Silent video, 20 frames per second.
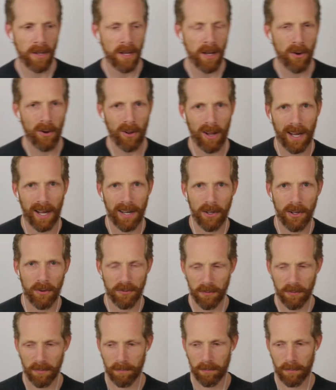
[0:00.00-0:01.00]
Well, I know
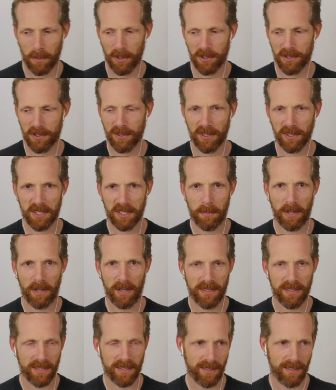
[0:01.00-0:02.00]
from personal
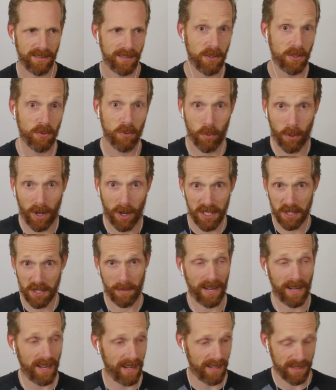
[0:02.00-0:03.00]
experience that you're washing my
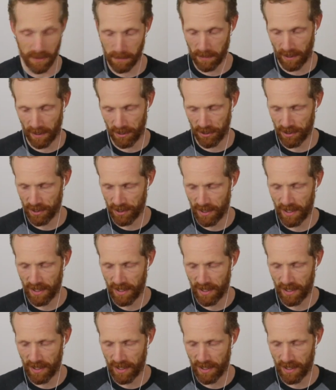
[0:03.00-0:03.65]
hands a bunch.